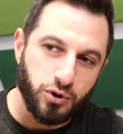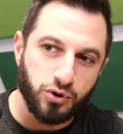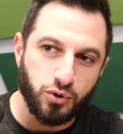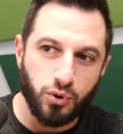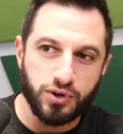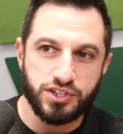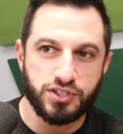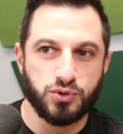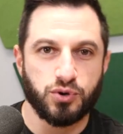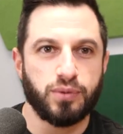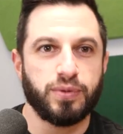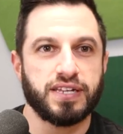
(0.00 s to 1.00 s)
poker origin
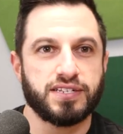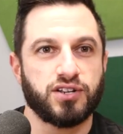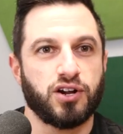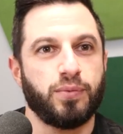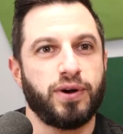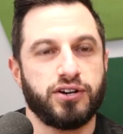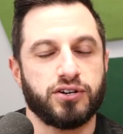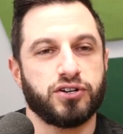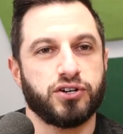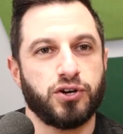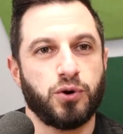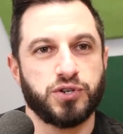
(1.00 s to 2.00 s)
story, but let's talk about
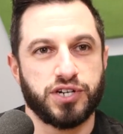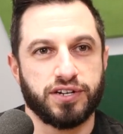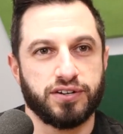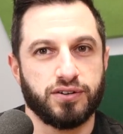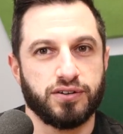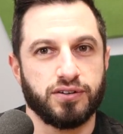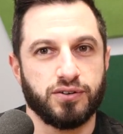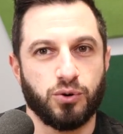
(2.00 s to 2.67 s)
your coaching